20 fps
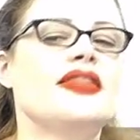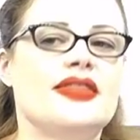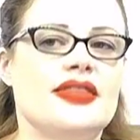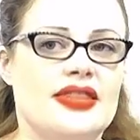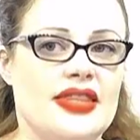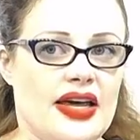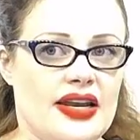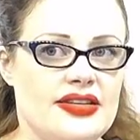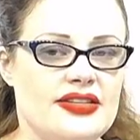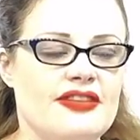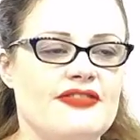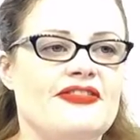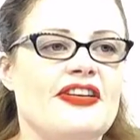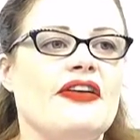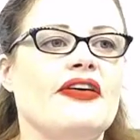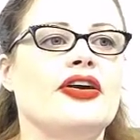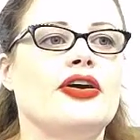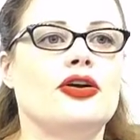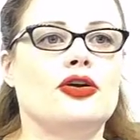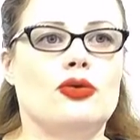That is a
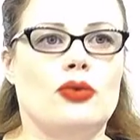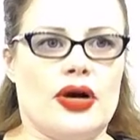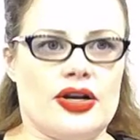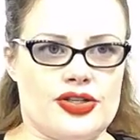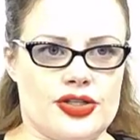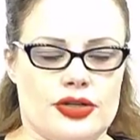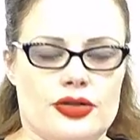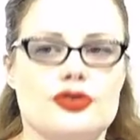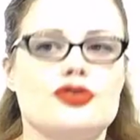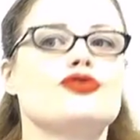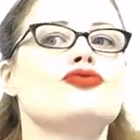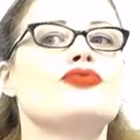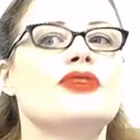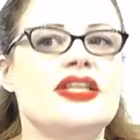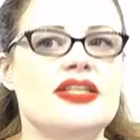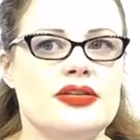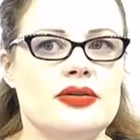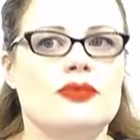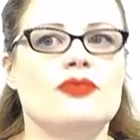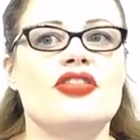very good question. There's a
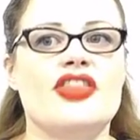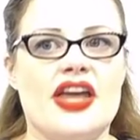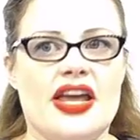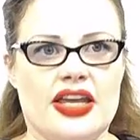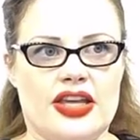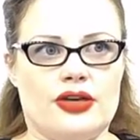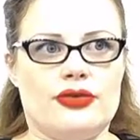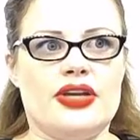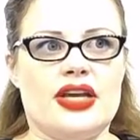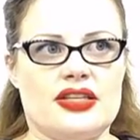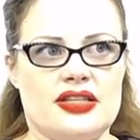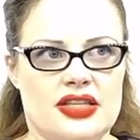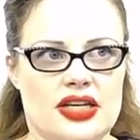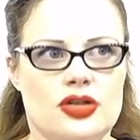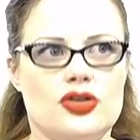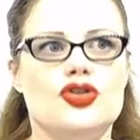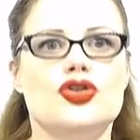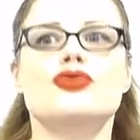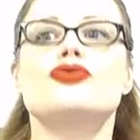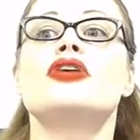reason, thank you. Yes, they
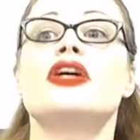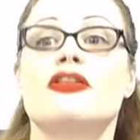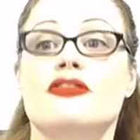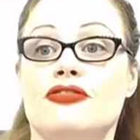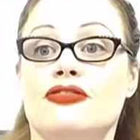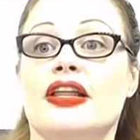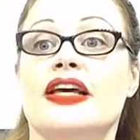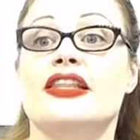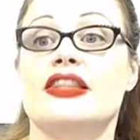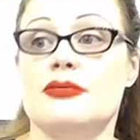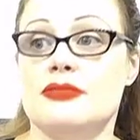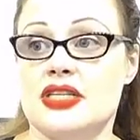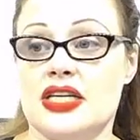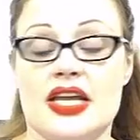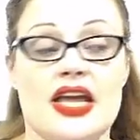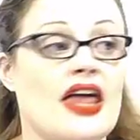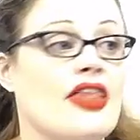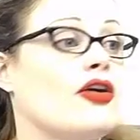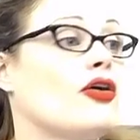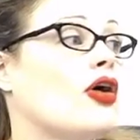do conflate them
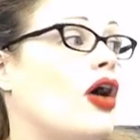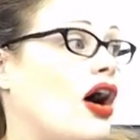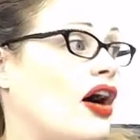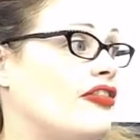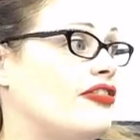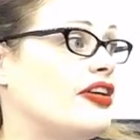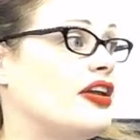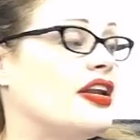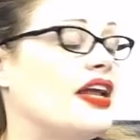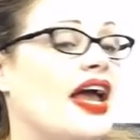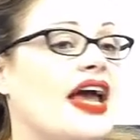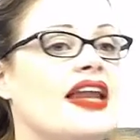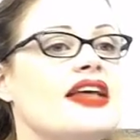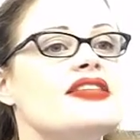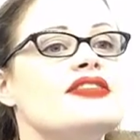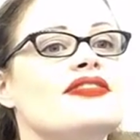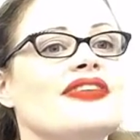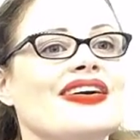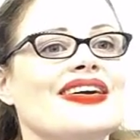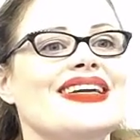together often, and
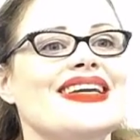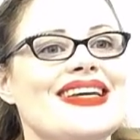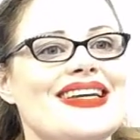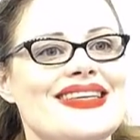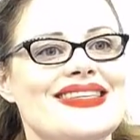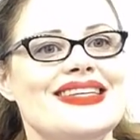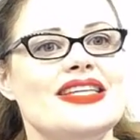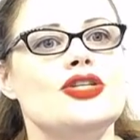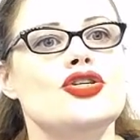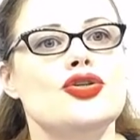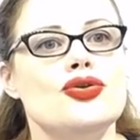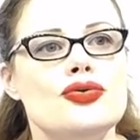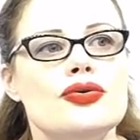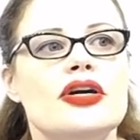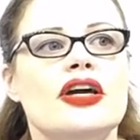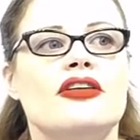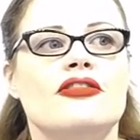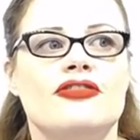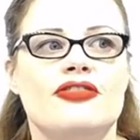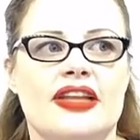it's very easy to
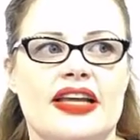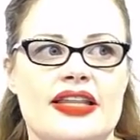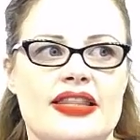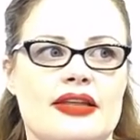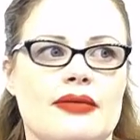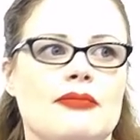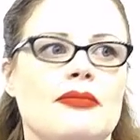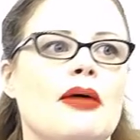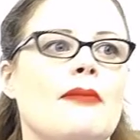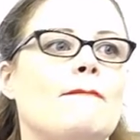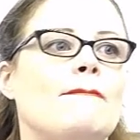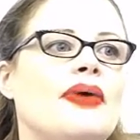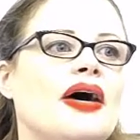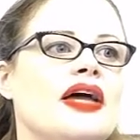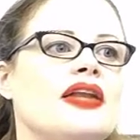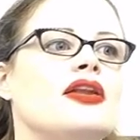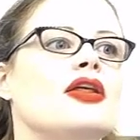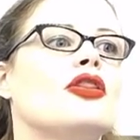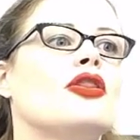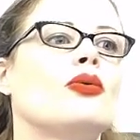conflate them.
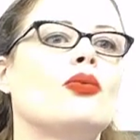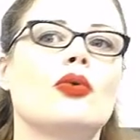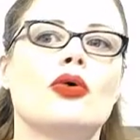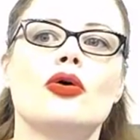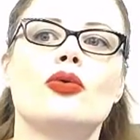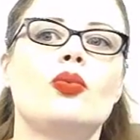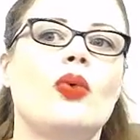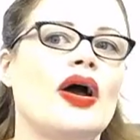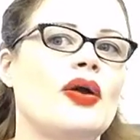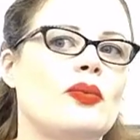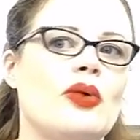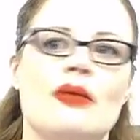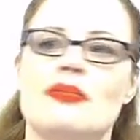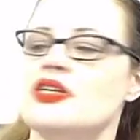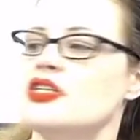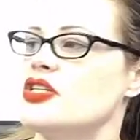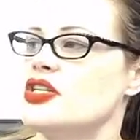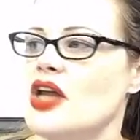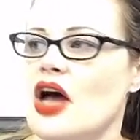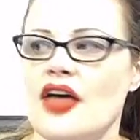But the World Wide Web
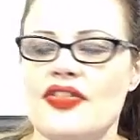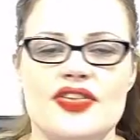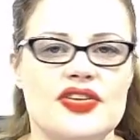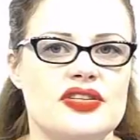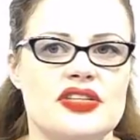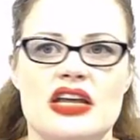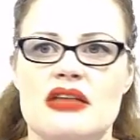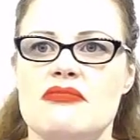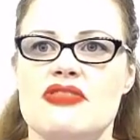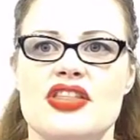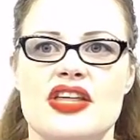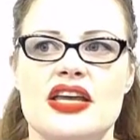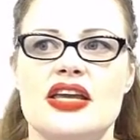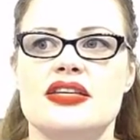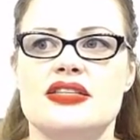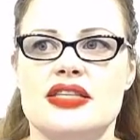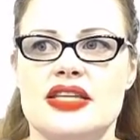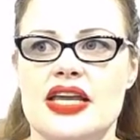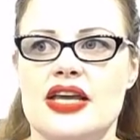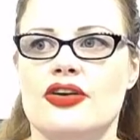is not the same thing
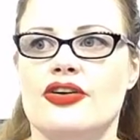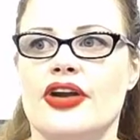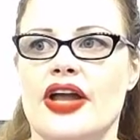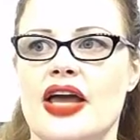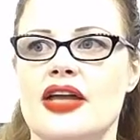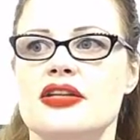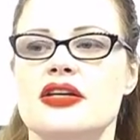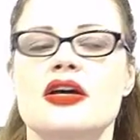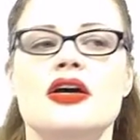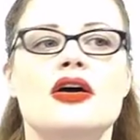as the Internet.